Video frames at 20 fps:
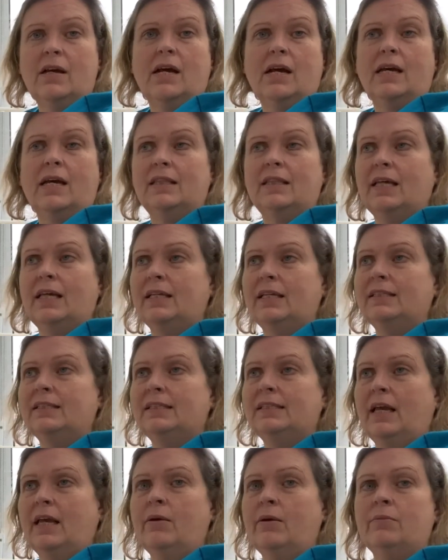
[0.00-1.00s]
at that
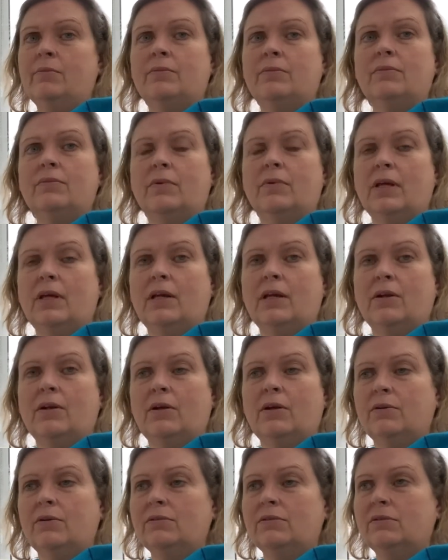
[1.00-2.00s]
same,
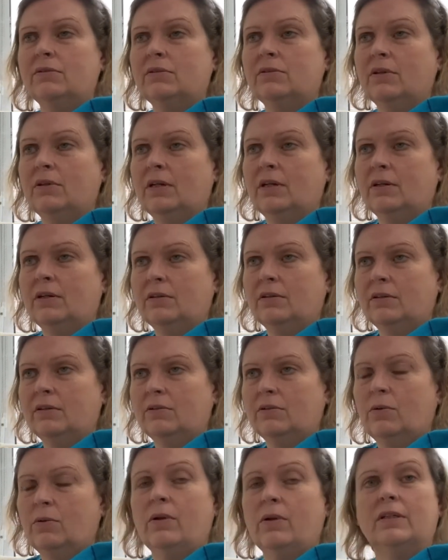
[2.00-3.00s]

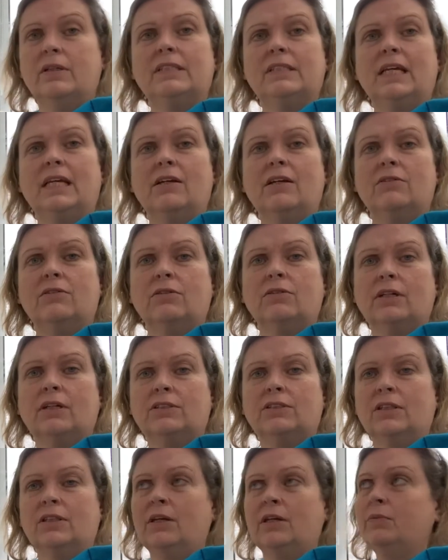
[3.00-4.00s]
quality
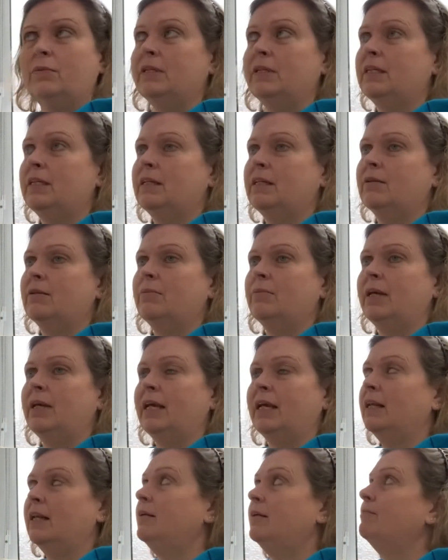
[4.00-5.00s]
contraction that we did at the
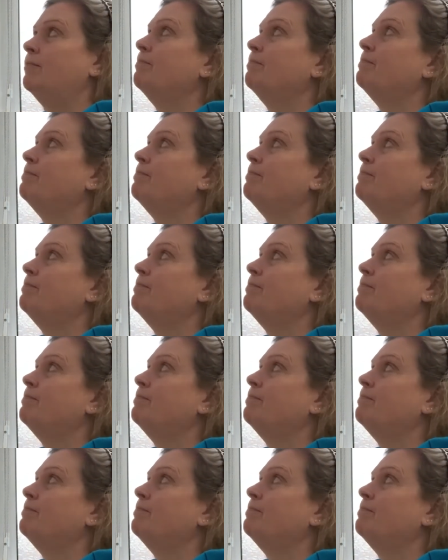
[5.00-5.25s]
beginning.